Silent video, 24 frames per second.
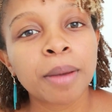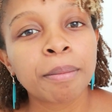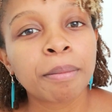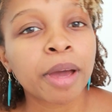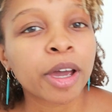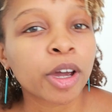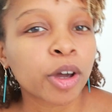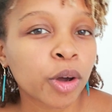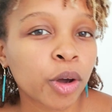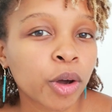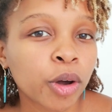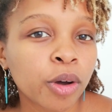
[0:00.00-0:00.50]

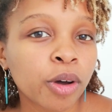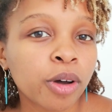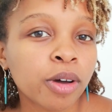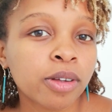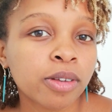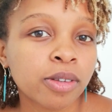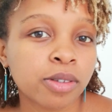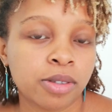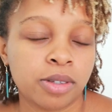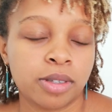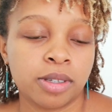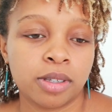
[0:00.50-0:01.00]
my
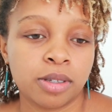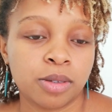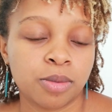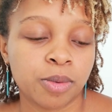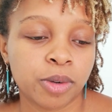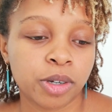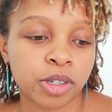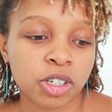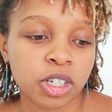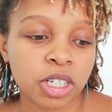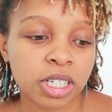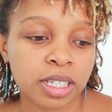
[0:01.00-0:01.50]
curls
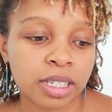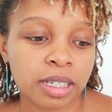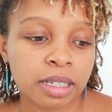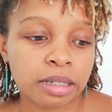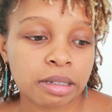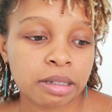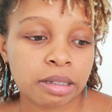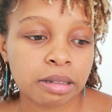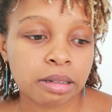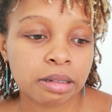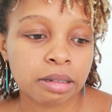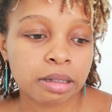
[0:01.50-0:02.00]
were
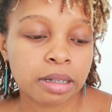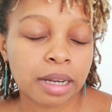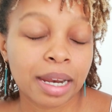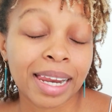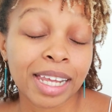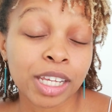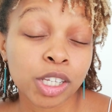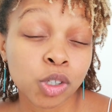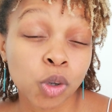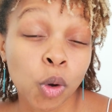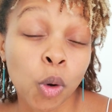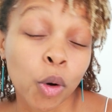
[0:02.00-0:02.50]
just
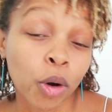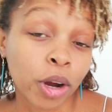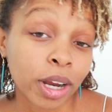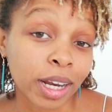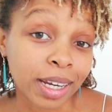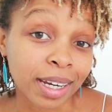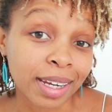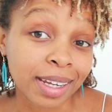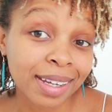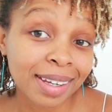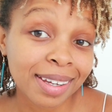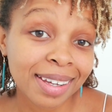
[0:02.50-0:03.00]
less
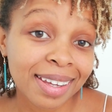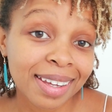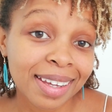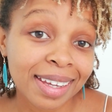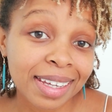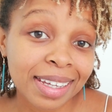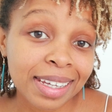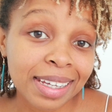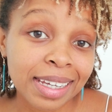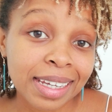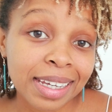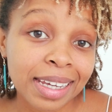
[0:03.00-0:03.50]
coily.
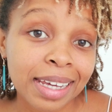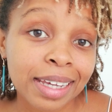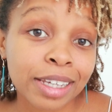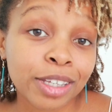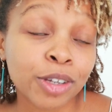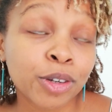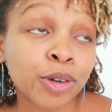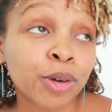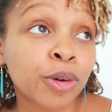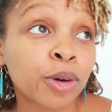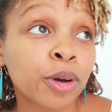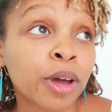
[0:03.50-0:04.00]

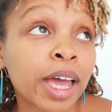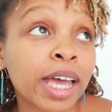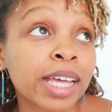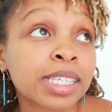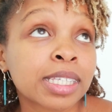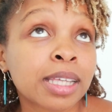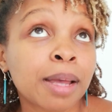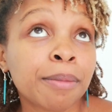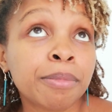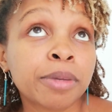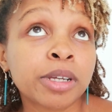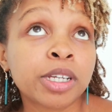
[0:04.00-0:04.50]
You know,
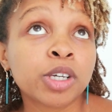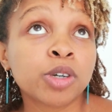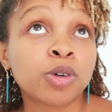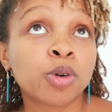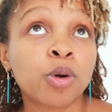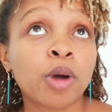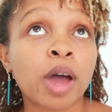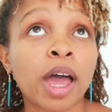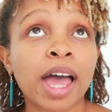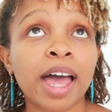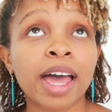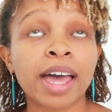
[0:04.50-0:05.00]
as somebody
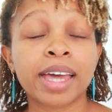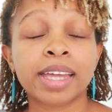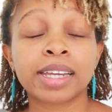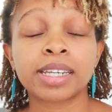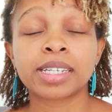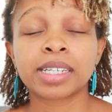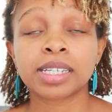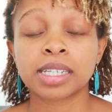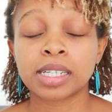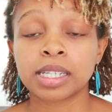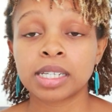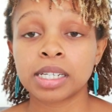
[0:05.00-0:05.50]
who
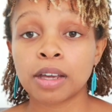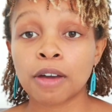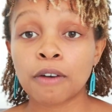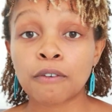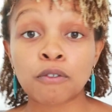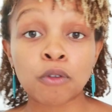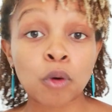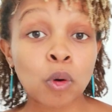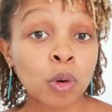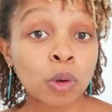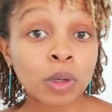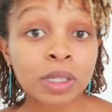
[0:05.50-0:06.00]
had
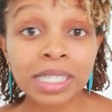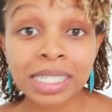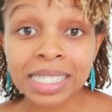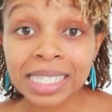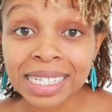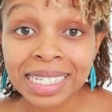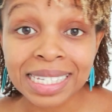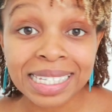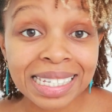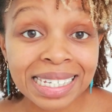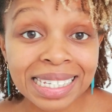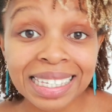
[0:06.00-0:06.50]

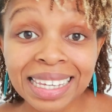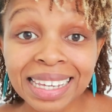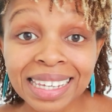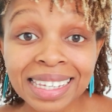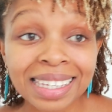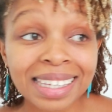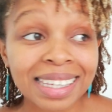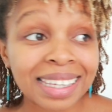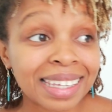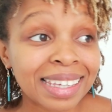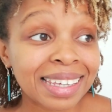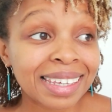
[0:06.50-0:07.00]
4C,
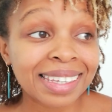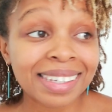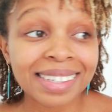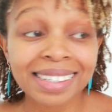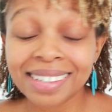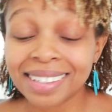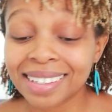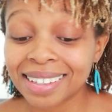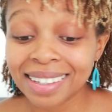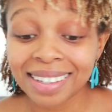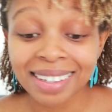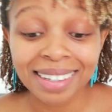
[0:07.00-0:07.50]
kinky,
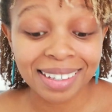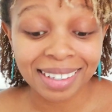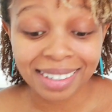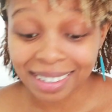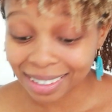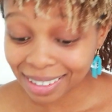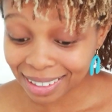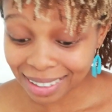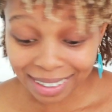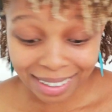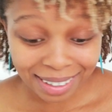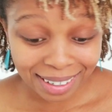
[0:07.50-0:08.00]

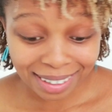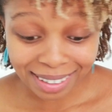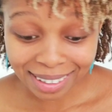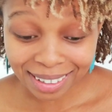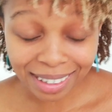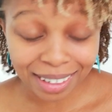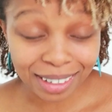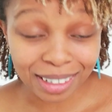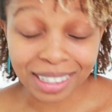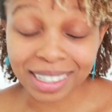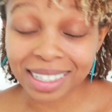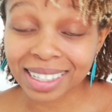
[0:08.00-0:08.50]

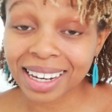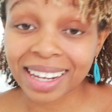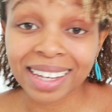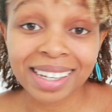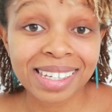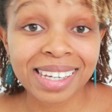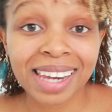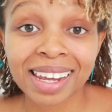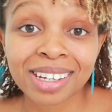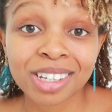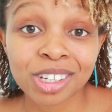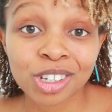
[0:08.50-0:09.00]

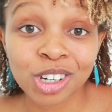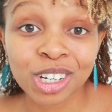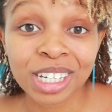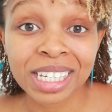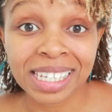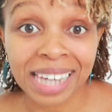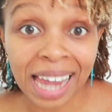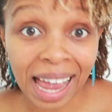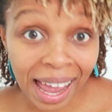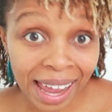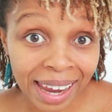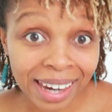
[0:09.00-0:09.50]
textured
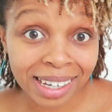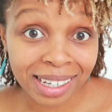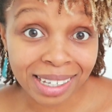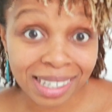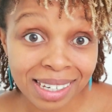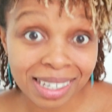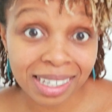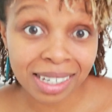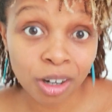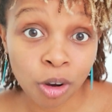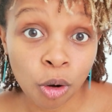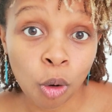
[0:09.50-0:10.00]

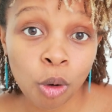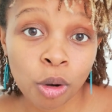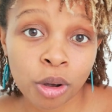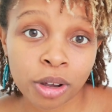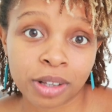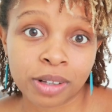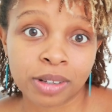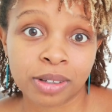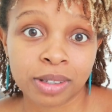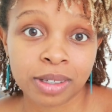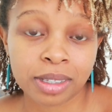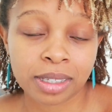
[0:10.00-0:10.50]
tight
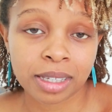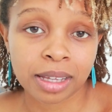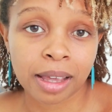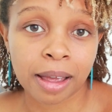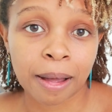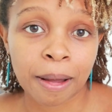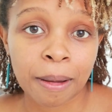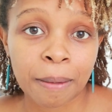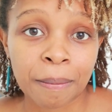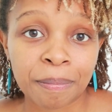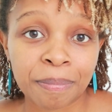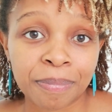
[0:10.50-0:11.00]
coils,
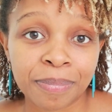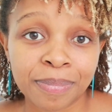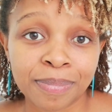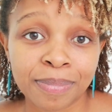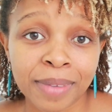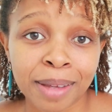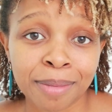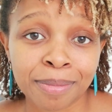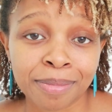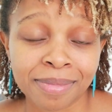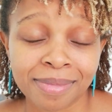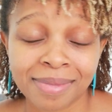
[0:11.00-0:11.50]
and
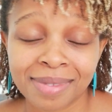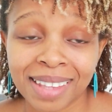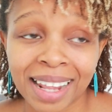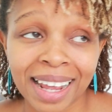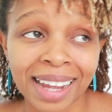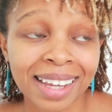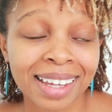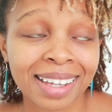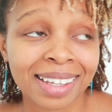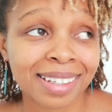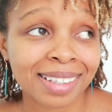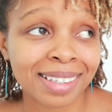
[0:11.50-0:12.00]

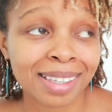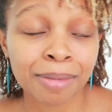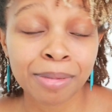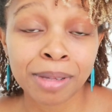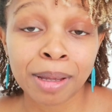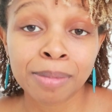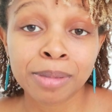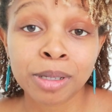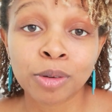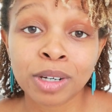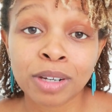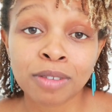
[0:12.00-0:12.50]
like
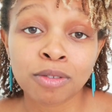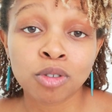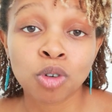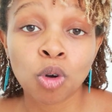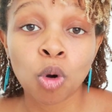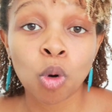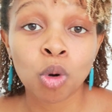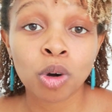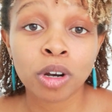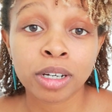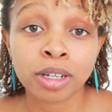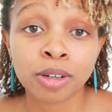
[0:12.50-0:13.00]
sometimes I would even
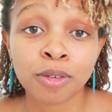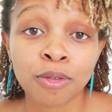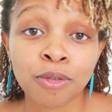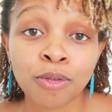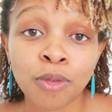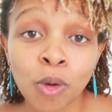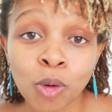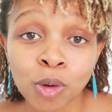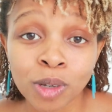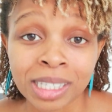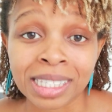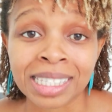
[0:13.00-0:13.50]
call it
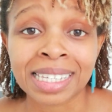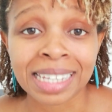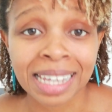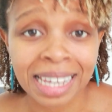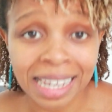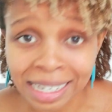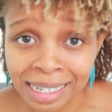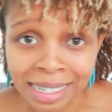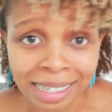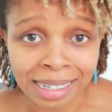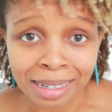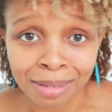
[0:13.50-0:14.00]
a
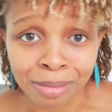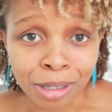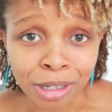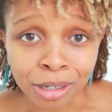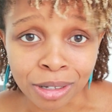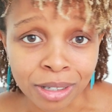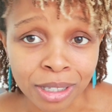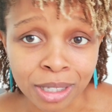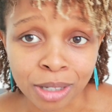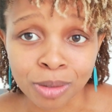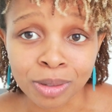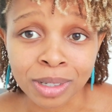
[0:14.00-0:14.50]
4Z,
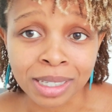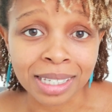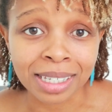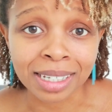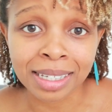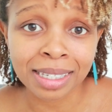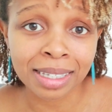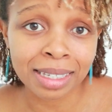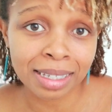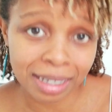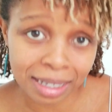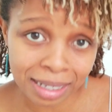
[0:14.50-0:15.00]
because it
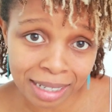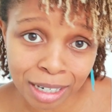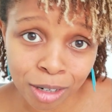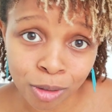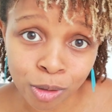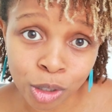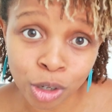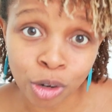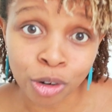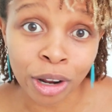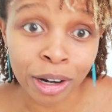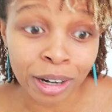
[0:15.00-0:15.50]

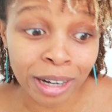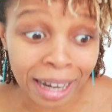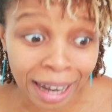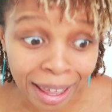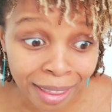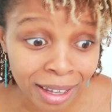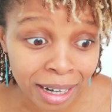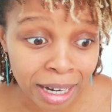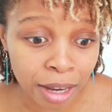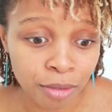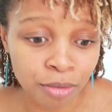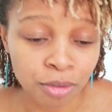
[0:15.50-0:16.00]
was on
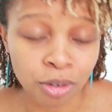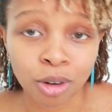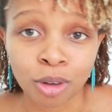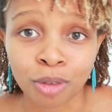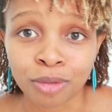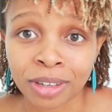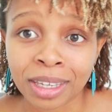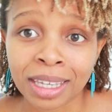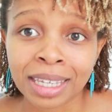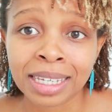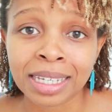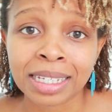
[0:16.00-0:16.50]
another level
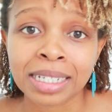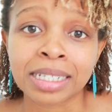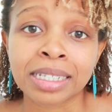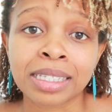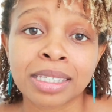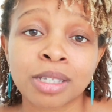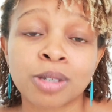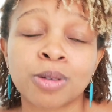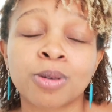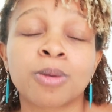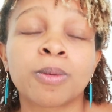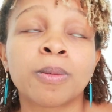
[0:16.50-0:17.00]
of
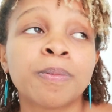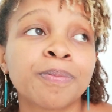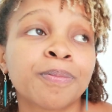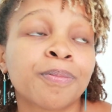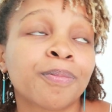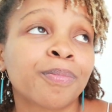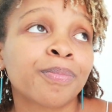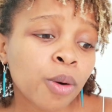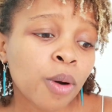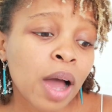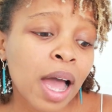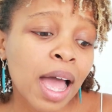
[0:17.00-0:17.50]
kinkiness, you know.
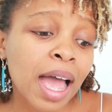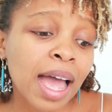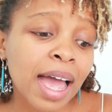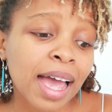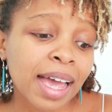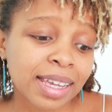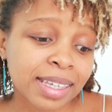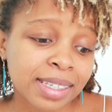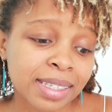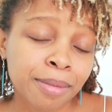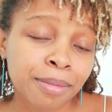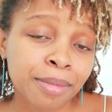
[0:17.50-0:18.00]
So
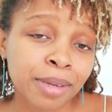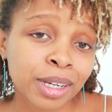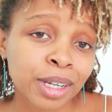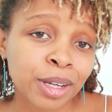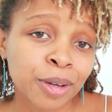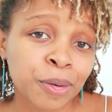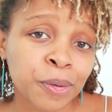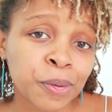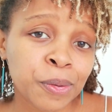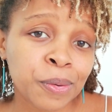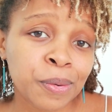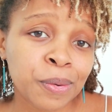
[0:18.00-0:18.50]
as
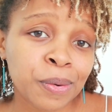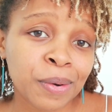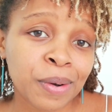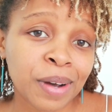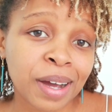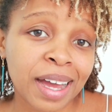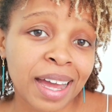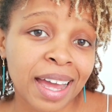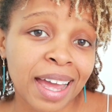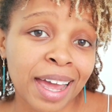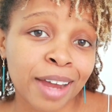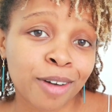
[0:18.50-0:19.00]
somebody who
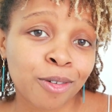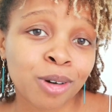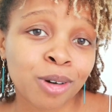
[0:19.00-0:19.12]
had